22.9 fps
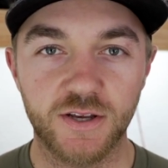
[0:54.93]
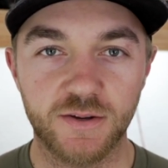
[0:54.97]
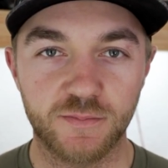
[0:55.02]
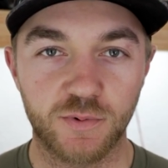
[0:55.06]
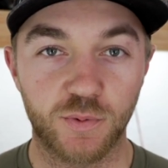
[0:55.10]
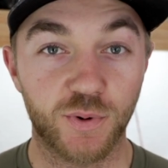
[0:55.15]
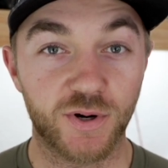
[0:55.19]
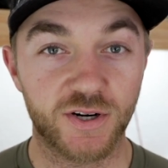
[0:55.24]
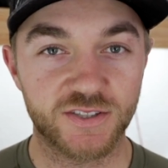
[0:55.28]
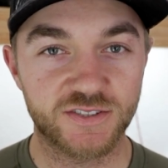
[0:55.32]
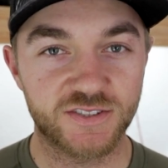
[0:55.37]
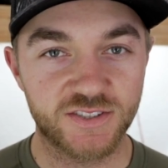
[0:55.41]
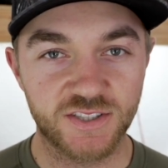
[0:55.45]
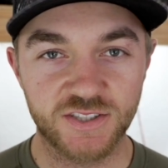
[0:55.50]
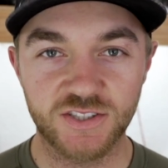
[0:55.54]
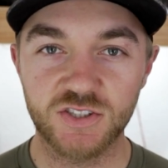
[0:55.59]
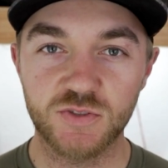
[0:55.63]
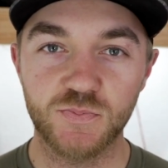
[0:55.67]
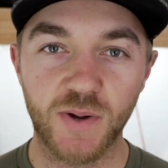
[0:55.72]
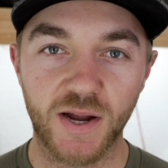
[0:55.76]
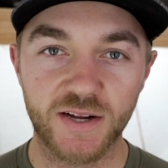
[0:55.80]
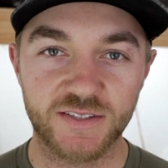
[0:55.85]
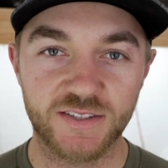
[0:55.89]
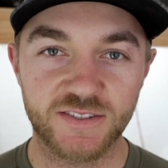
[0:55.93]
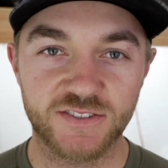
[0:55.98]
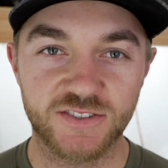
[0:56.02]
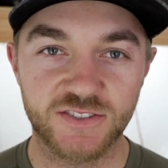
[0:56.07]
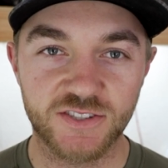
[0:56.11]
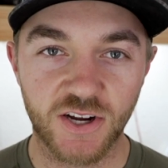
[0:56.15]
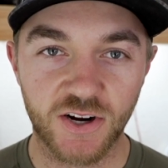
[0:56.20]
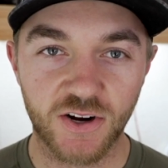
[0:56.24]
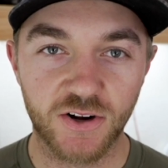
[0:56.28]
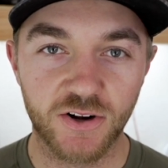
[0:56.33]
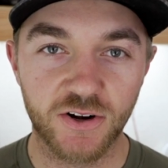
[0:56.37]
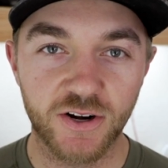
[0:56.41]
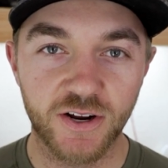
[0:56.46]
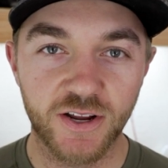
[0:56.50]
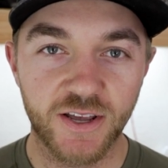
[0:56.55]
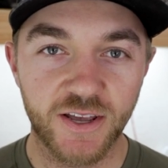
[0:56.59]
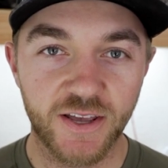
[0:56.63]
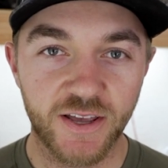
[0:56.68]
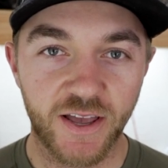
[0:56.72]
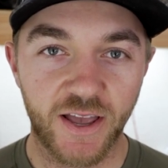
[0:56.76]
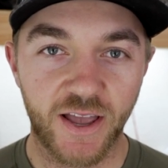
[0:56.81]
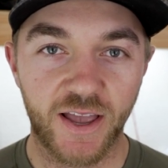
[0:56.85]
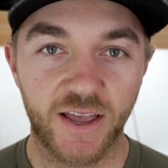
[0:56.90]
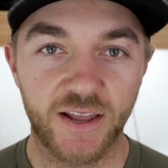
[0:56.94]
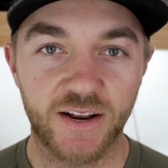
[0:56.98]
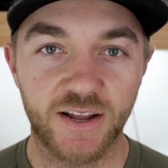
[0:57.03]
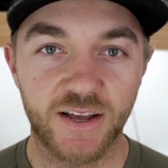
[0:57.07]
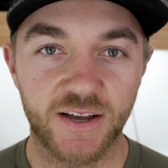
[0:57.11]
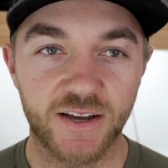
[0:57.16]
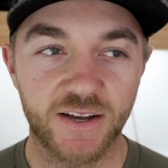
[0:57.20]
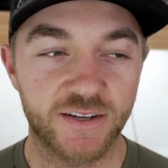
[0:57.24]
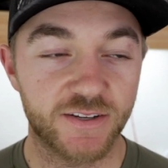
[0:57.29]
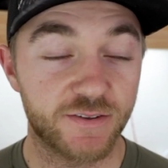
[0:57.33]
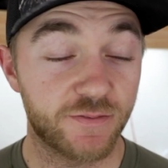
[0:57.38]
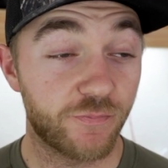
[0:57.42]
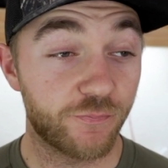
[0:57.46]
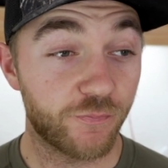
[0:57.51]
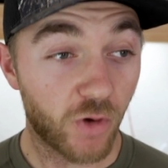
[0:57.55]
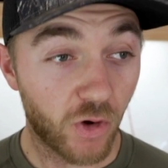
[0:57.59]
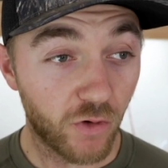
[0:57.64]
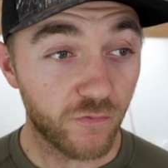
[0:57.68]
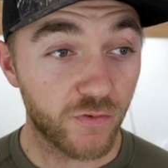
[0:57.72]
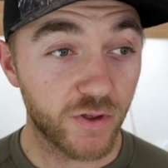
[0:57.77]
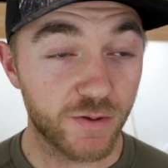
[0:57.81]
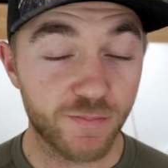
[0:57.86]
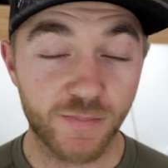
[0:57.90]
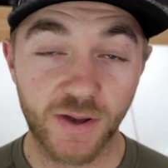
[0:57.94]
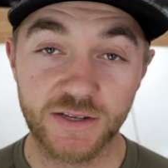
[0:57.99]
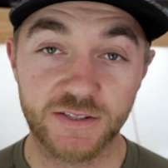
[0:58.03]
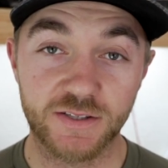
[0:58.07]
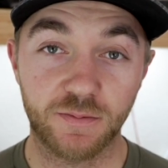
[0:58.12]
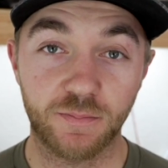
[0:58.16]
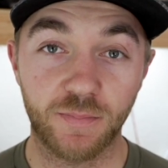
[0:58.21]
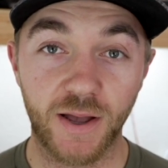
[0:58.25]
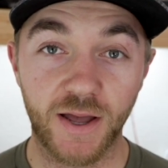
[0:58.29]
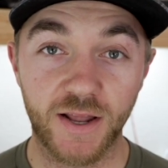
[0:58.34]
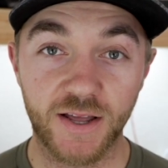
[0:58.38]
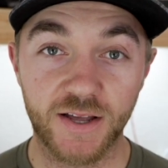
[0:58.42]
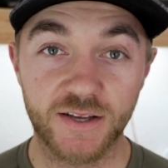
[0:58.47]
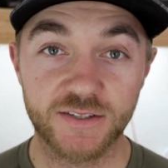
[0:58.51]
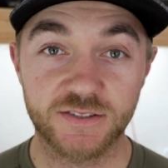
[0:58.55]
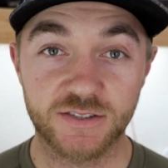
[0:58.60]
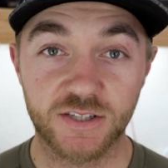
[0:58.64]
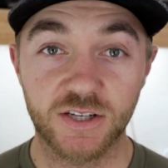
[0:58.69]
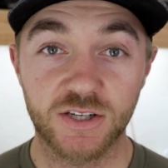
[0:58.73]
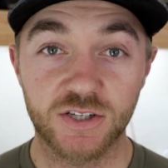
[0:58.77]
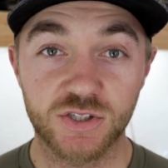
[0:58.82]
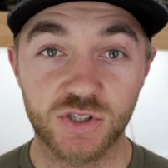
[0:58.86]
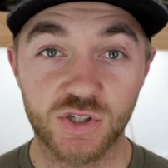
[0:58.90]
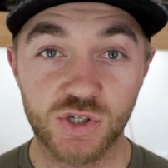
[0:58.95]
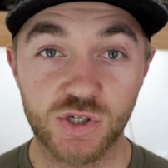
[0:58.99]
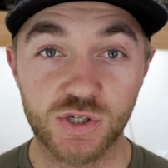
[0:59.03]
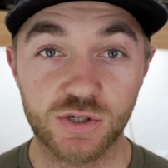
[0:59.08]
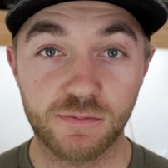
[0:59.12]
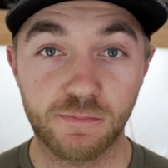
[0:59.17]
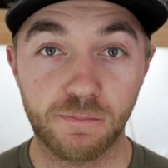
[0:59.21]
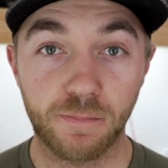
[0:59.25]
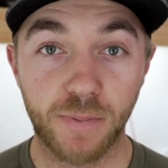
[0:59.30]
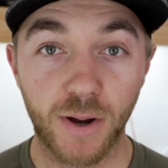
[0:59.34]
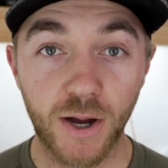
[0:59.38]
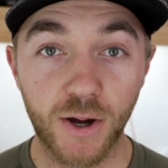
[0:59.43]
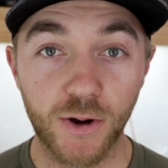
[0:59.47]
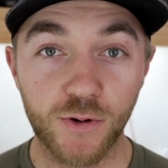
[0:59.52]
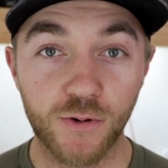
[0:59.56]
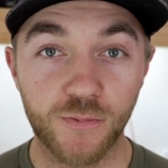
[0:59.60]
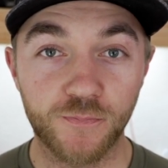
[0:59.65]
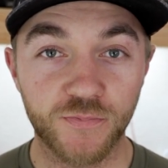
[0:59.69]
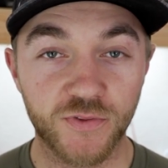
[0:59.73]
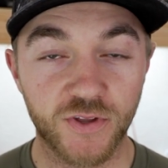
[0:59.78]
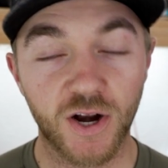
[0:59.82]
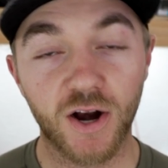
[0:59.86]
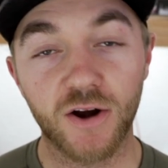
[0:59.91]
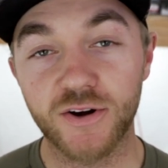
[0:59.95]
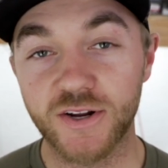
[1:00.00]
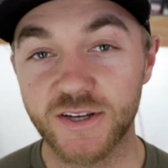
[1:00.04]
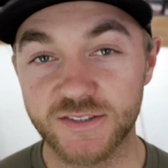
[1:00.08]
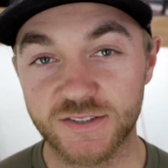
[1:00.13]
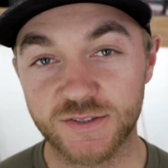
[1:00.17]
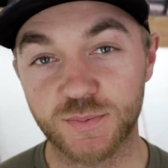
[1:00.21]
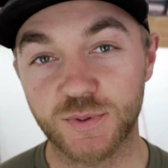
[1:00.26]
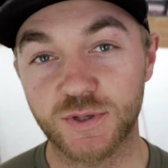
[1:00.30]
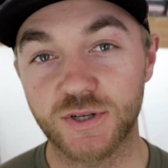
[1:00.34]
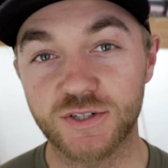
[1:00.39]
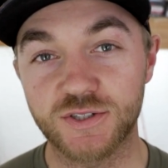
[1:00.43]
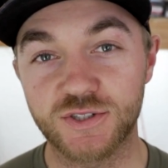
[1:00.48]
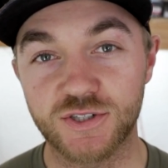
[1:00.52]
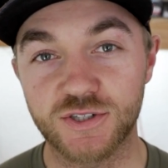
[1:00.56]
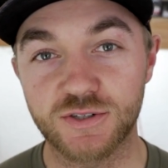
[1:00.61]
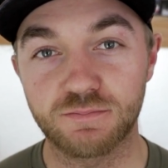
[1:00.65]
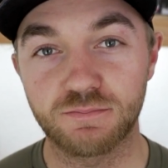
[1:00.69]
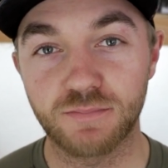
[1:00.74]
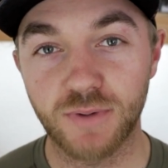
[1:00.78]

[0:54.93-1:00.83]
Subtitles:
But we're going to sinew back this sucker, and hopefully it makes a badass shooting bow. It already is a good shooting